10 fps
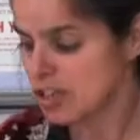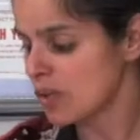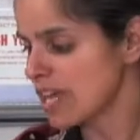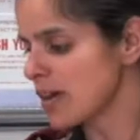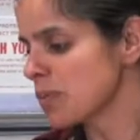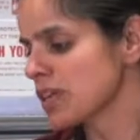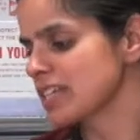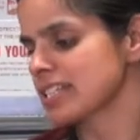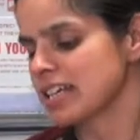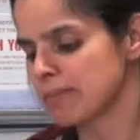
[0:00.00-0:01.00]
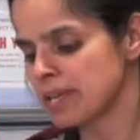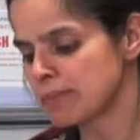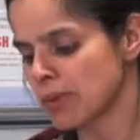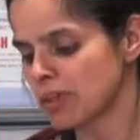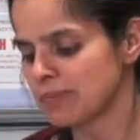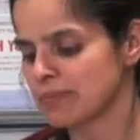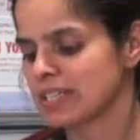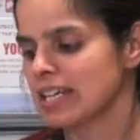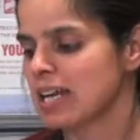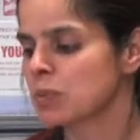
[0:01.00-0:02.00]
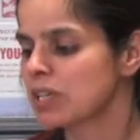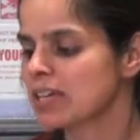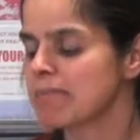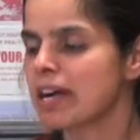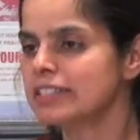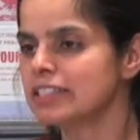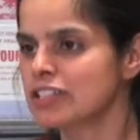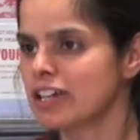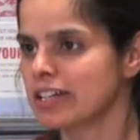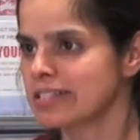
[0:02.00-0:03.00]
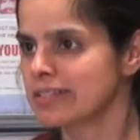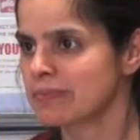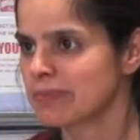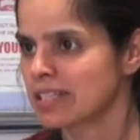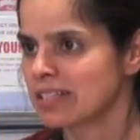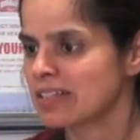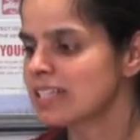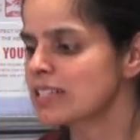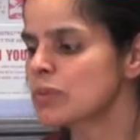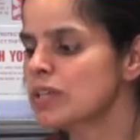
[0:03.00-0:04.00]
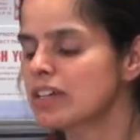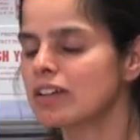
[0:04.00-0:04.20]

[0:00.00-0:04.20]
So now we're gonna take a big bowl and we combine the sauce. This we